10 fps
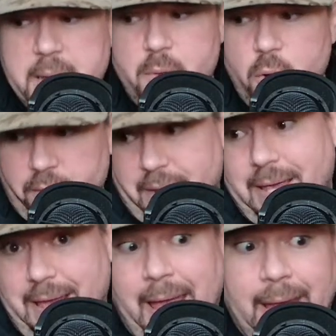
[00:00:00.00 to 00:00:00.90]
more. It's like, he
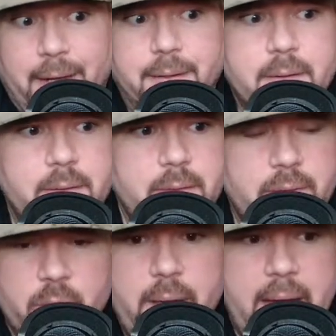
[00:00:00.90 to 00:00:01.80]
can't.
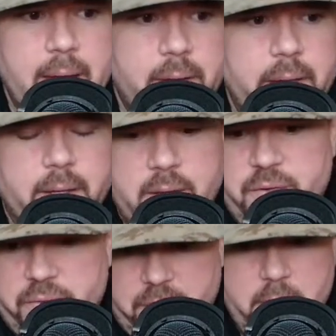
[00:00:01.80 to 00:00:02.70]
It's okay. Like, he's just